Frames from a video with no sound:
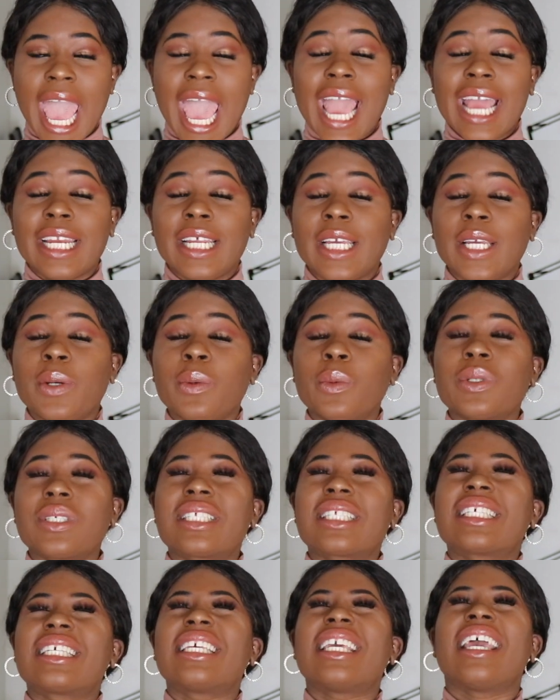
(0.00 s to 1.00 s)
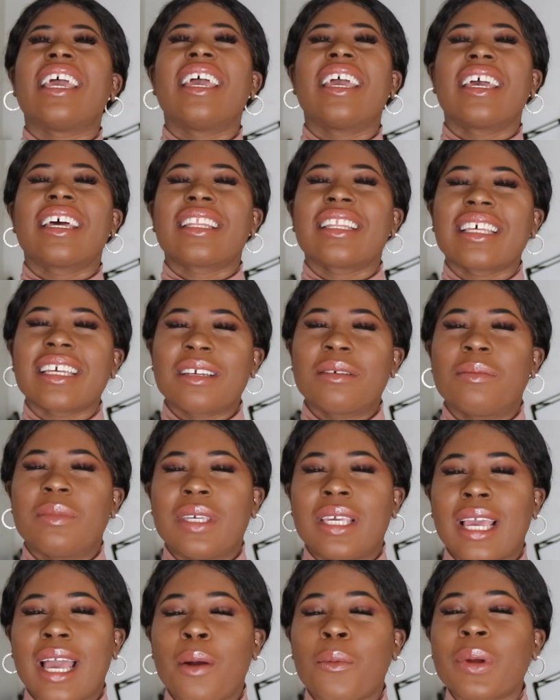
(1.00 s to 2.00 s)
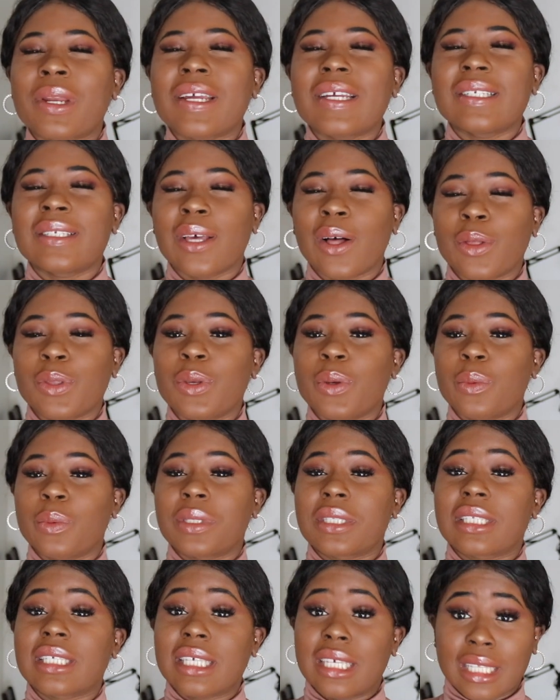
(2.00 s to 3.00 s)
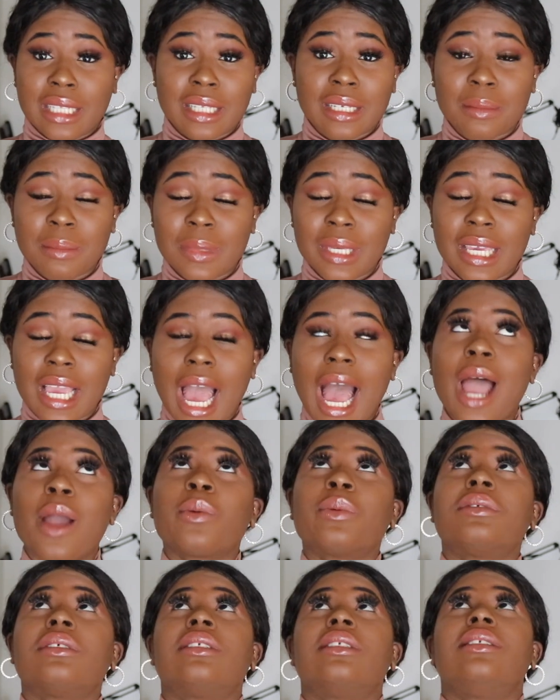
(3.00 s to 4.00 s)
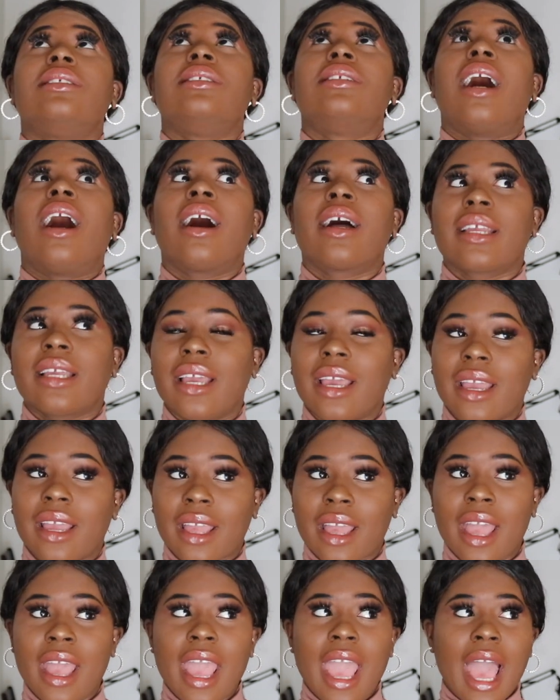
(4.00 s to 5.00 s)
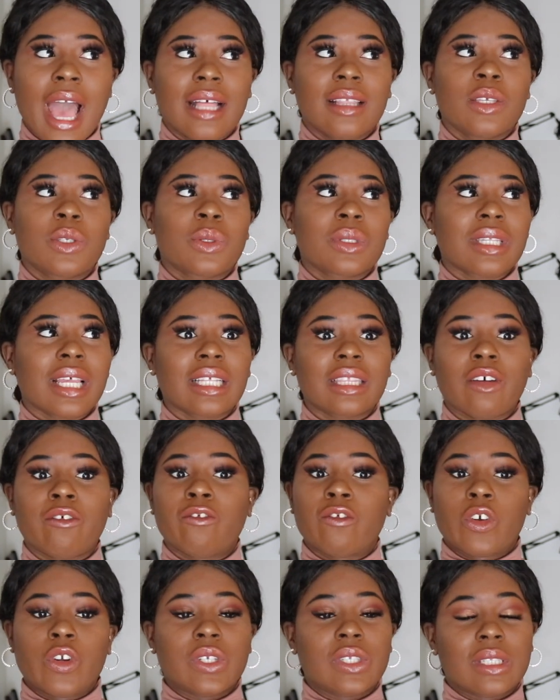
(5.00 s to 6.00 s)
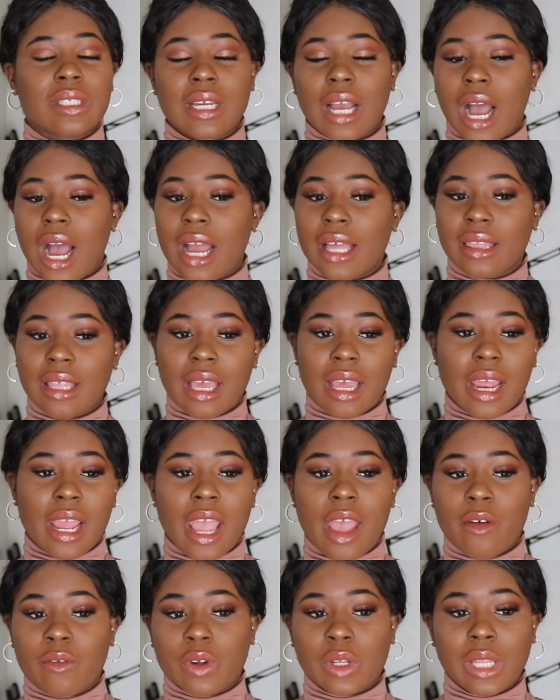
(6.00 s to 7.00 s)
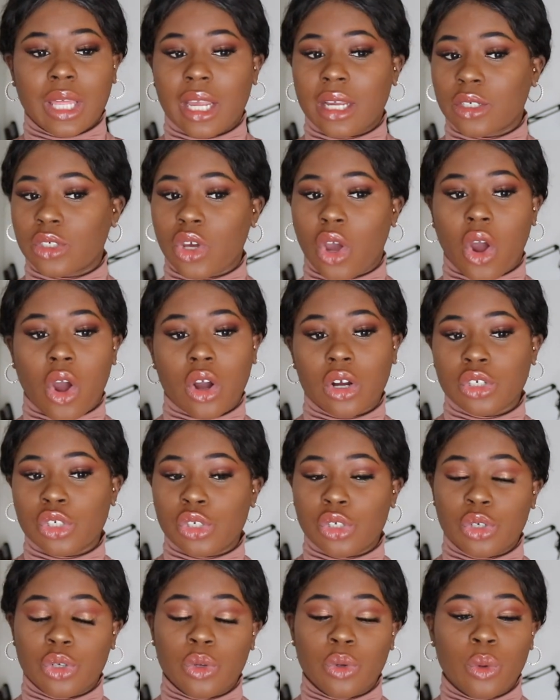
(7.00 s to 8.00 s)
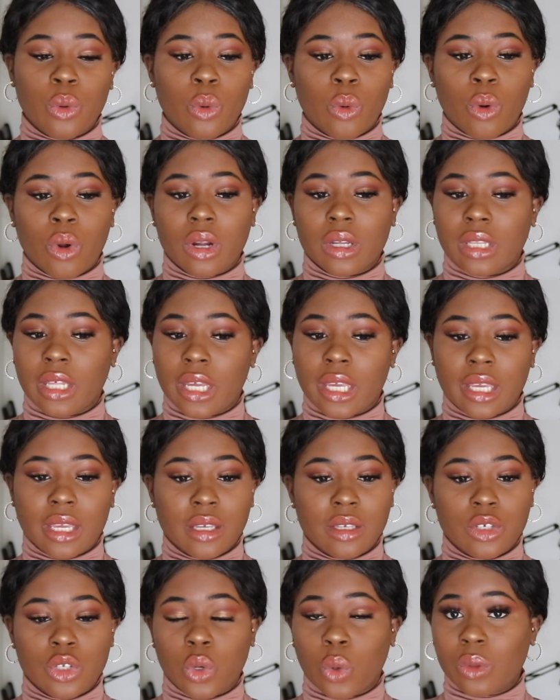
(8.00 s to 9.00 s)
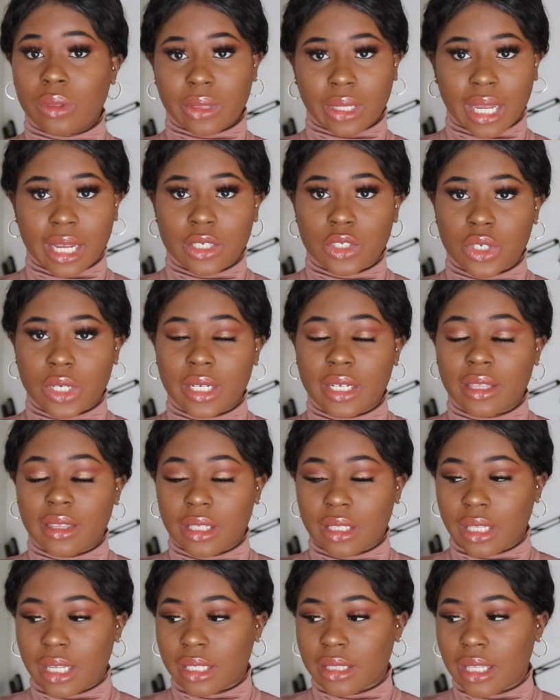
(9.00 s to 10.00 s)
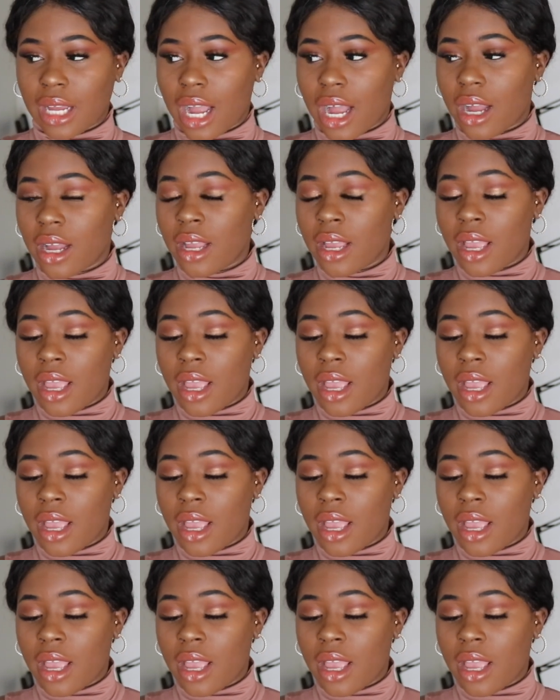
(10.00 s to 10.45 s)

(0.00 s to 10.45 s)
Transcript: And it was killing me. When I tell you it was killing me, I was dying. And this was like the first guy that I ever like talked to or like, you know, liked or anything like that.